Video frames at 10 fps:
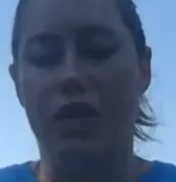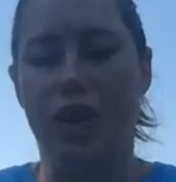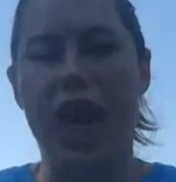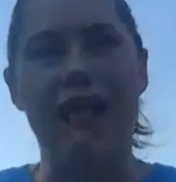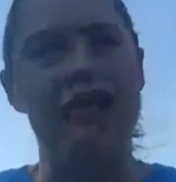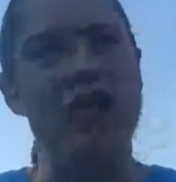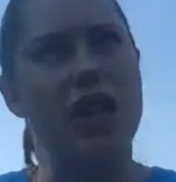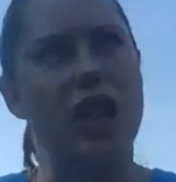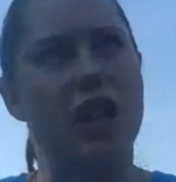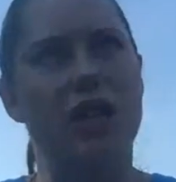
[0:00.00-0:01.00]
last
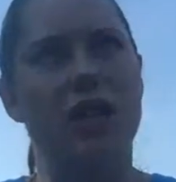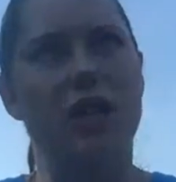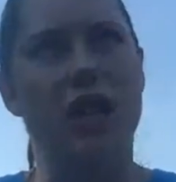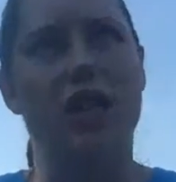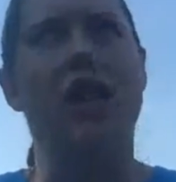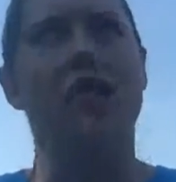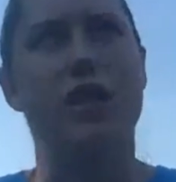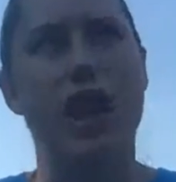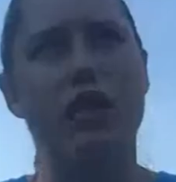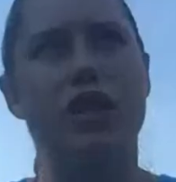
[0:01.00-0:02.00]
year, I think it was
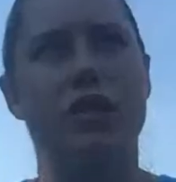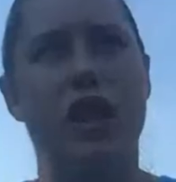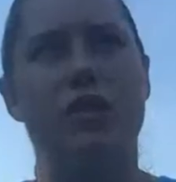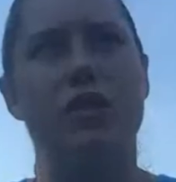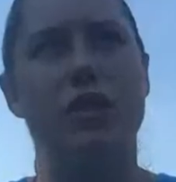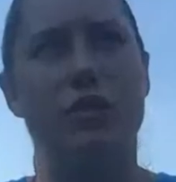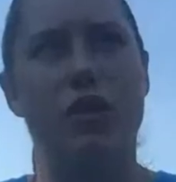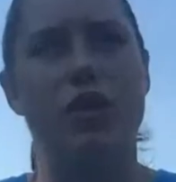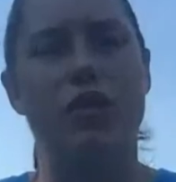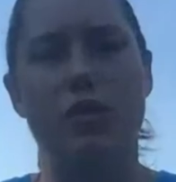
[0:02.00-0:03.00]
last year that it was
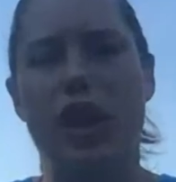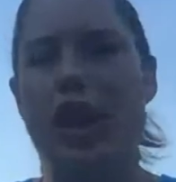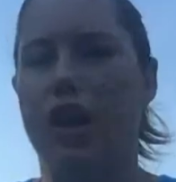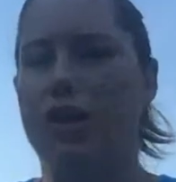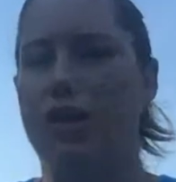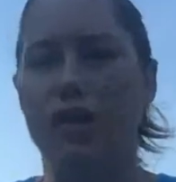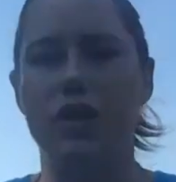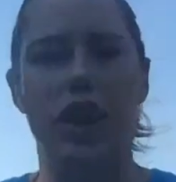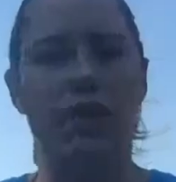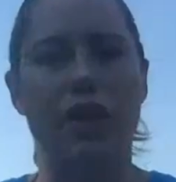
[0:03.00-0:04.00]
approved, we got our
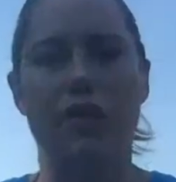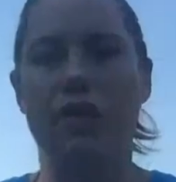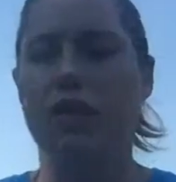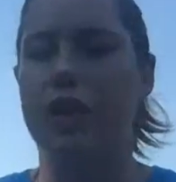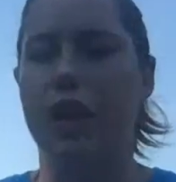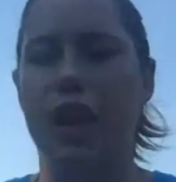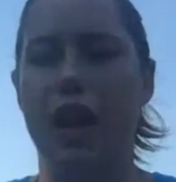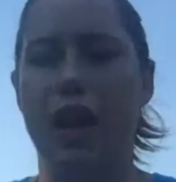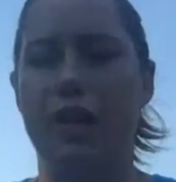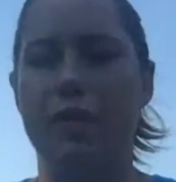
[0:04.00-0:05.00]
first ever
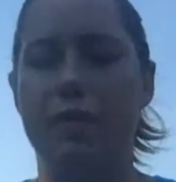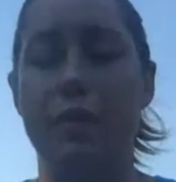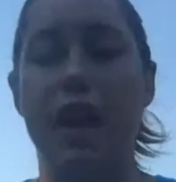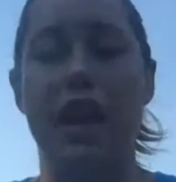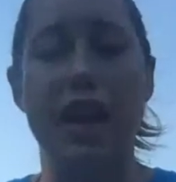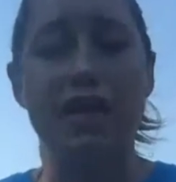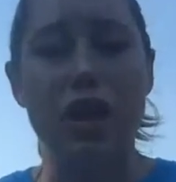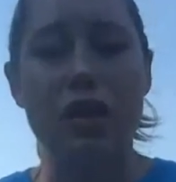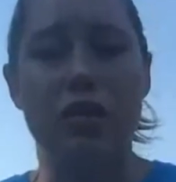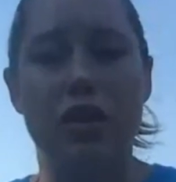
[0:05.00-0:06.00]

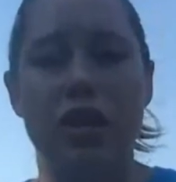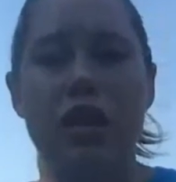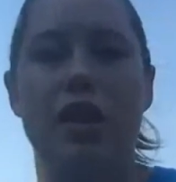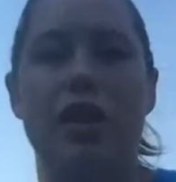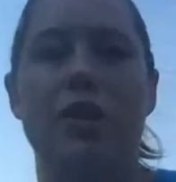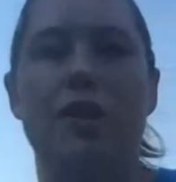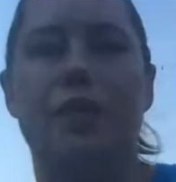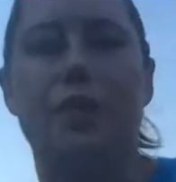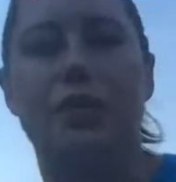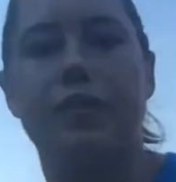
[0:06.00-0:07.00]
medication
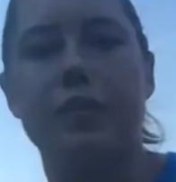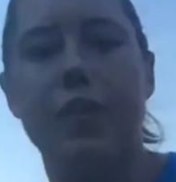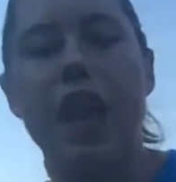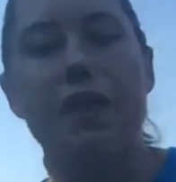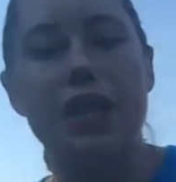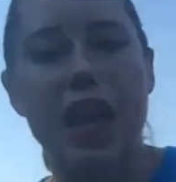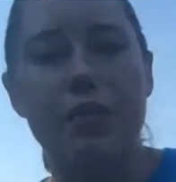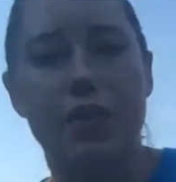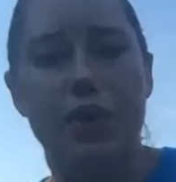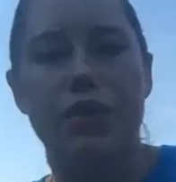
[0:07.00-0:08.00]
FDA
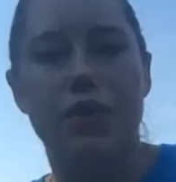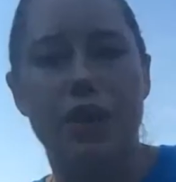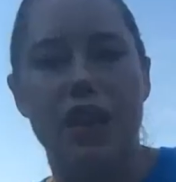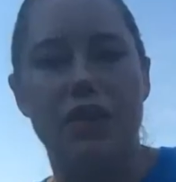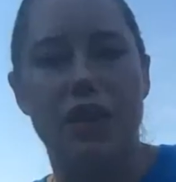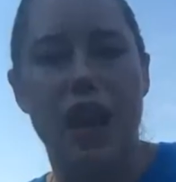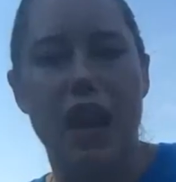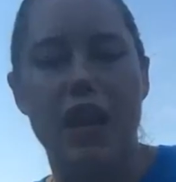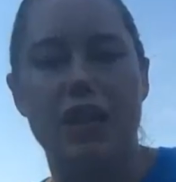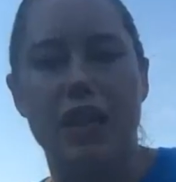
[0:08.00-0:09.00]
approved for cluster
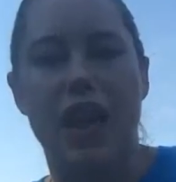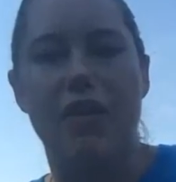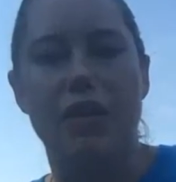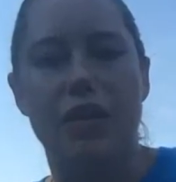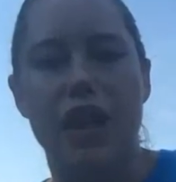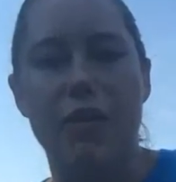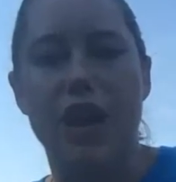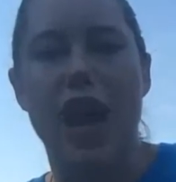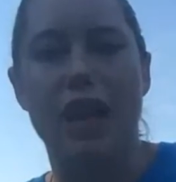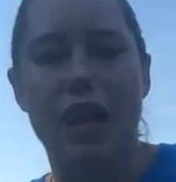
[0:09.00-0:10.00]
headaches, and that was
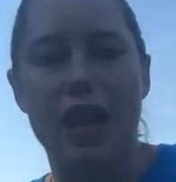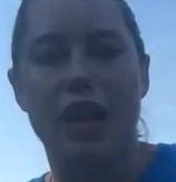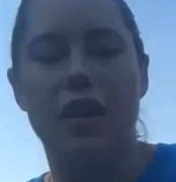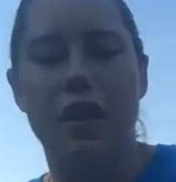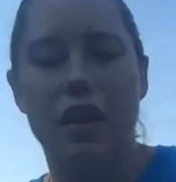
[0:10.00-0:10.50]
Emgality.